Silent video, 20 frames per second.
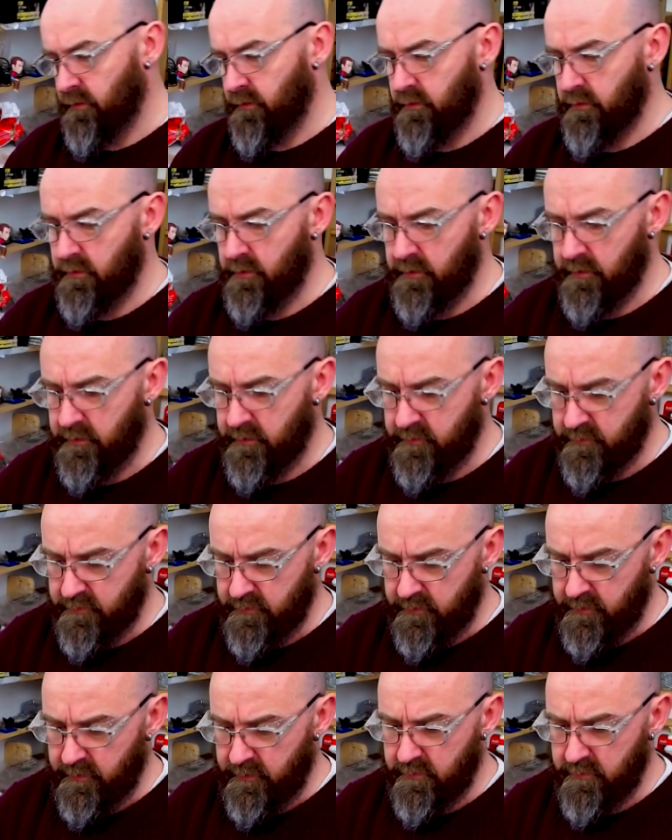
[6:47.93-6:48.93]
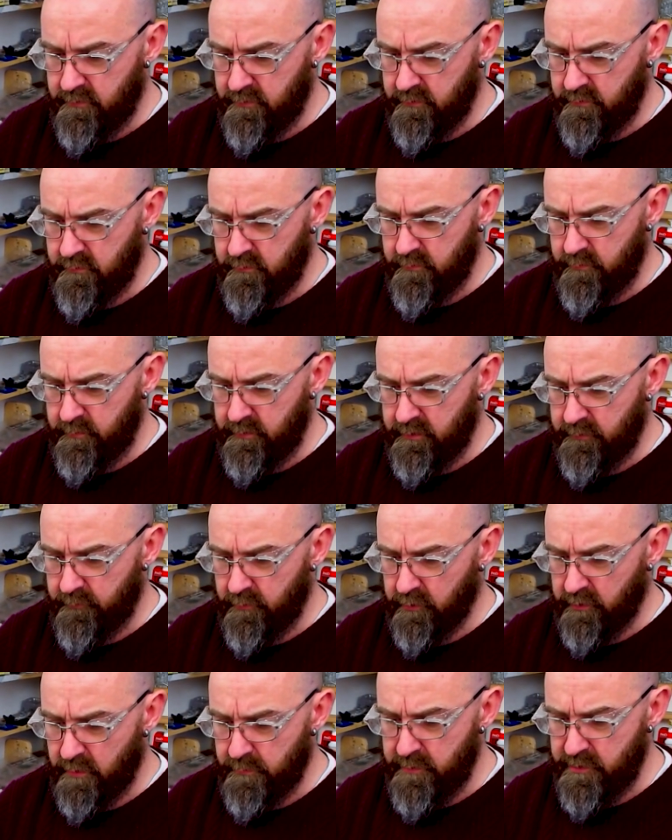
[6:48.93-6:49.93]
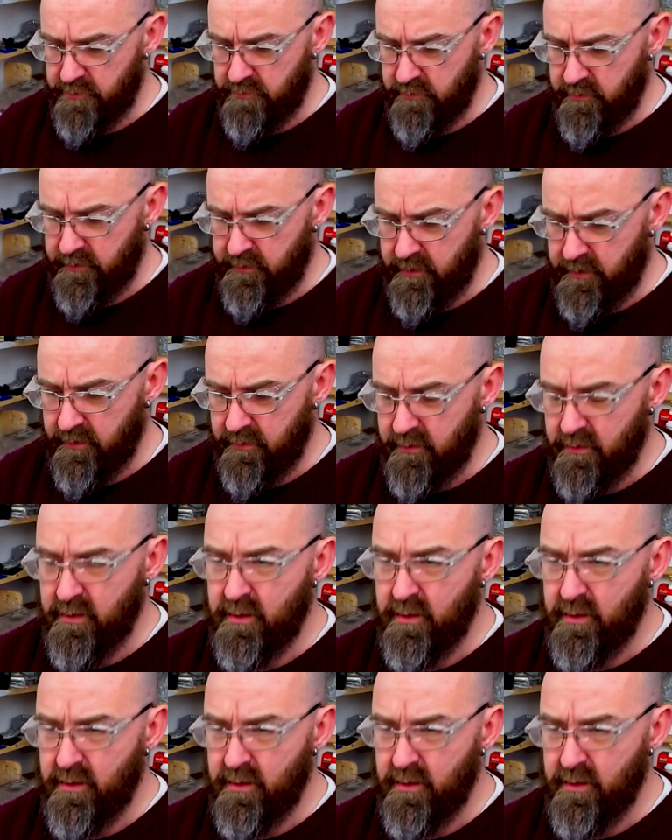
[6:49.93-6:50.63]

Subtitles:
Like I say, I mean, I'm not going to measure it yet,